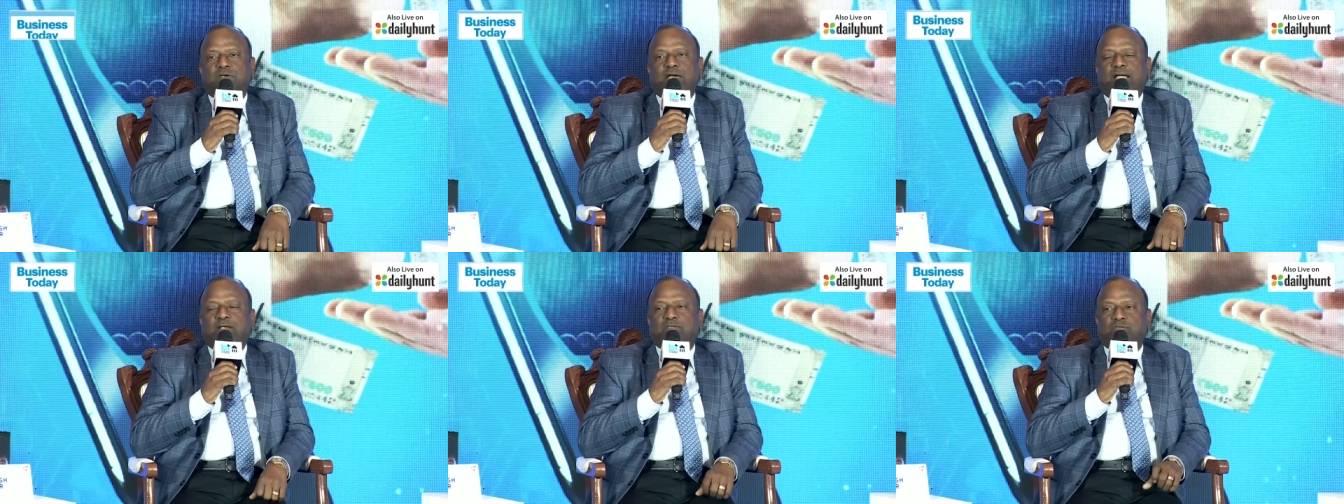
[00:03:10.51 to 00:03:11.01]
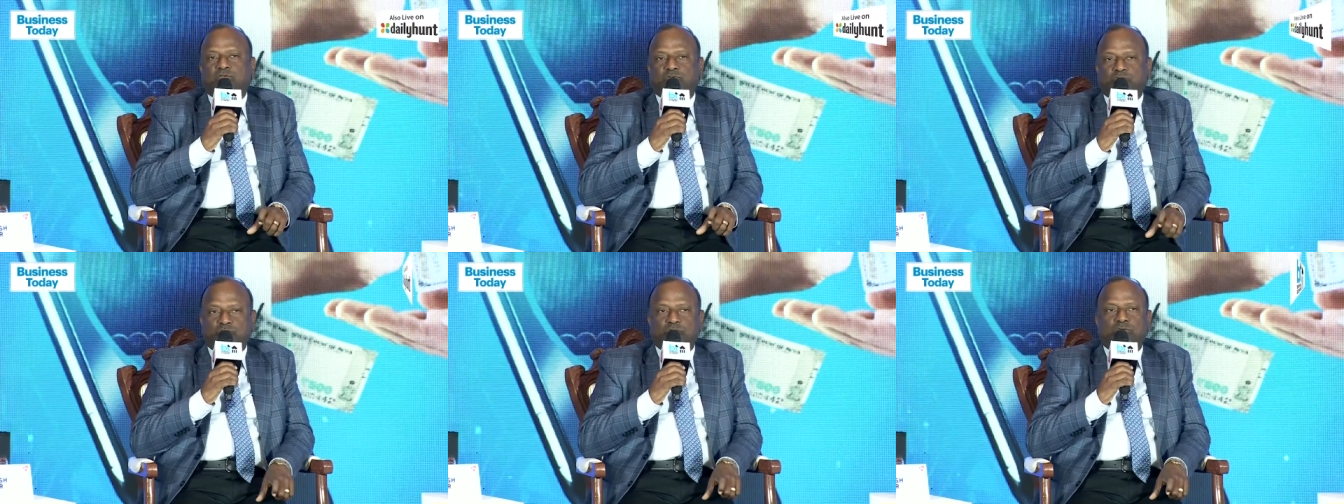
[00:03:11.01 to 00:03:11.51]
and
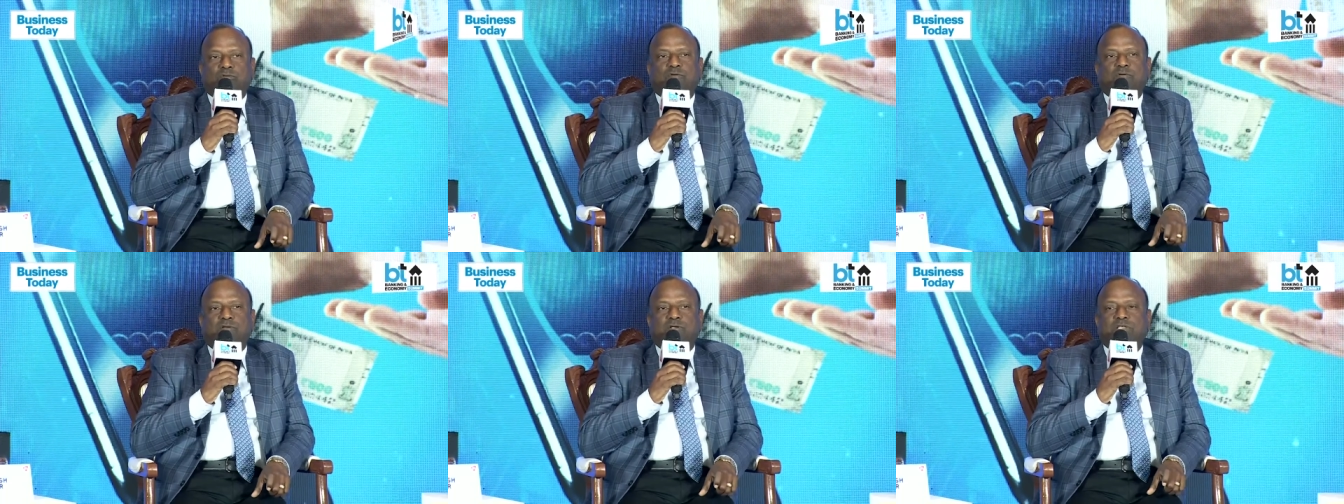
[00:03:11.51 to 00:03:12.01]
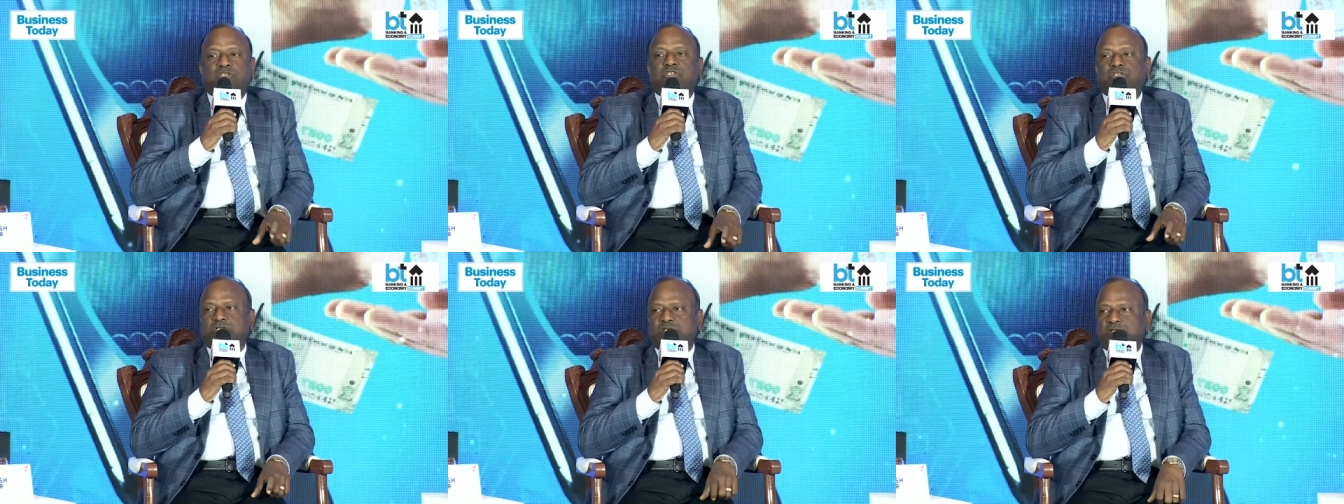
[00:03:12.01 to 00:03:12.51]
through
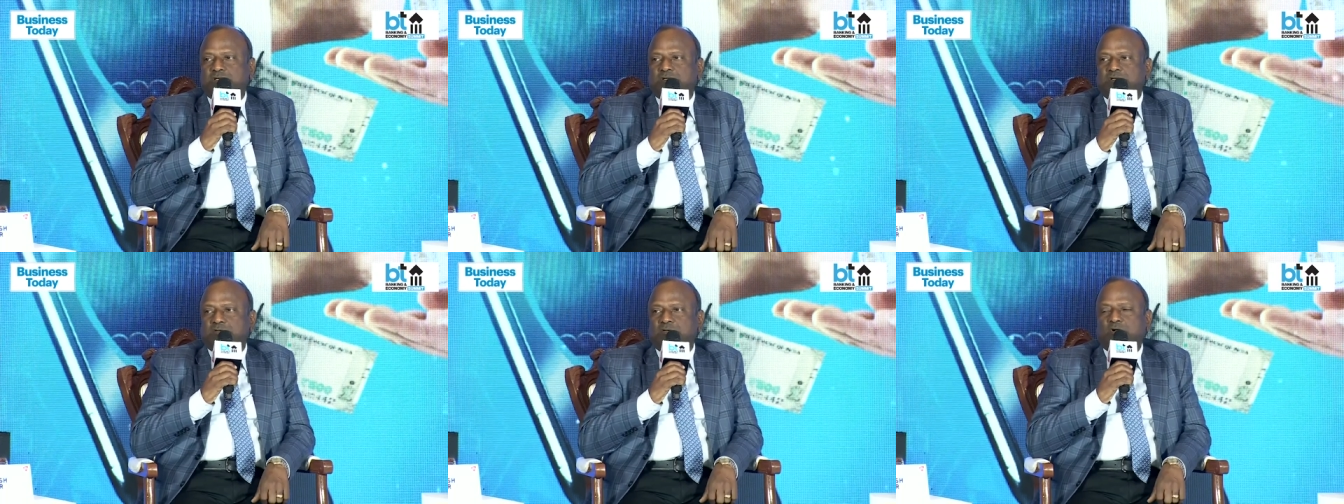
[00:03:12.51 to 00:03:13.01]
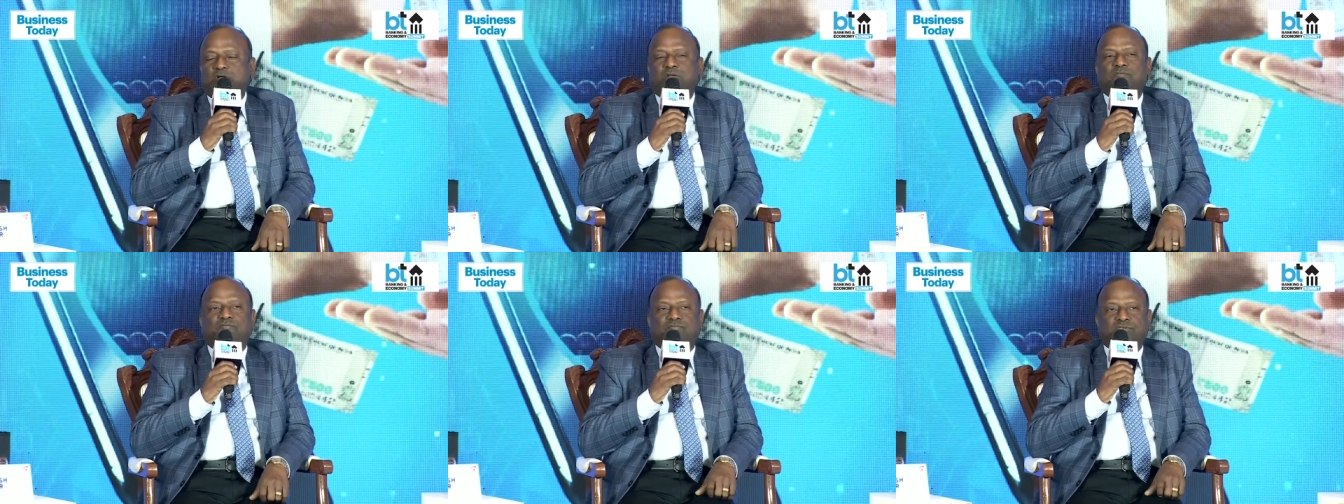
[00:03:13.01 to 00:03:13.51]
digital,
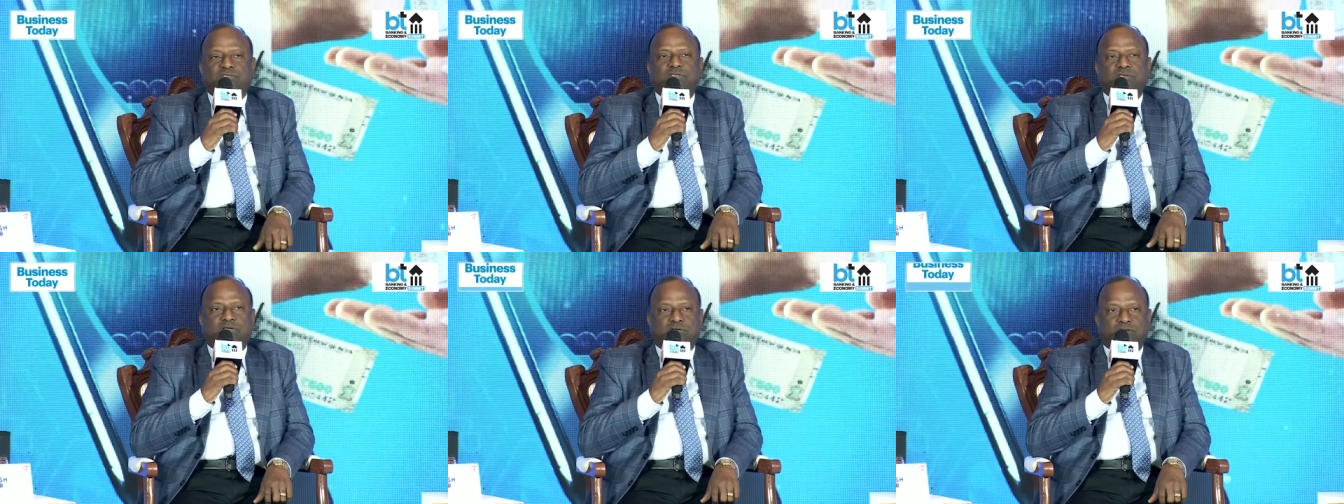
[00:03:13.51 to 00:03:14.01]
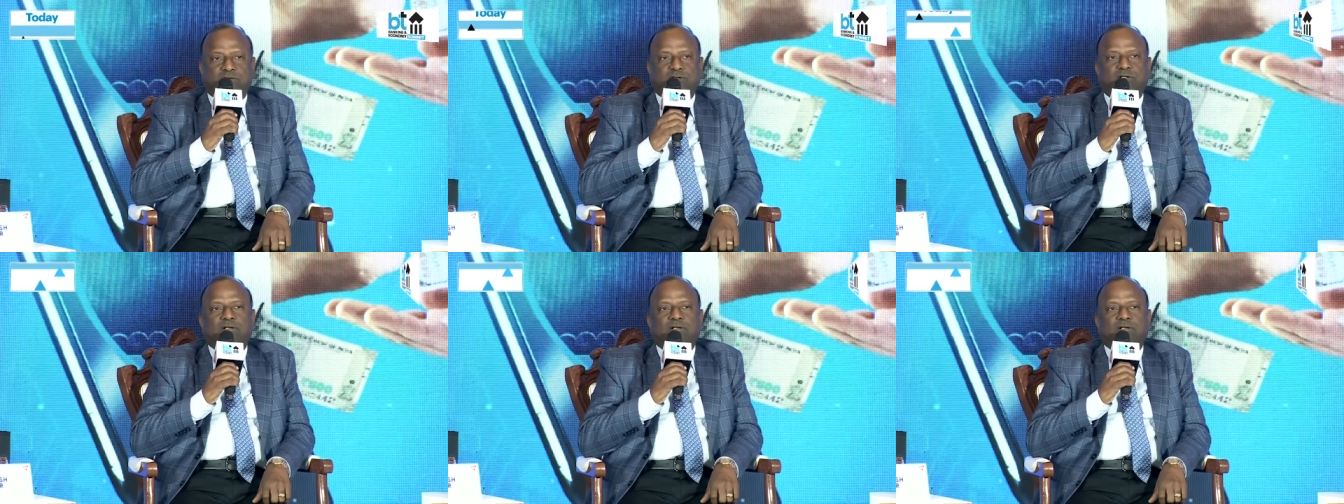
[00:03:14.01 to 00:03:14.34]
not physical.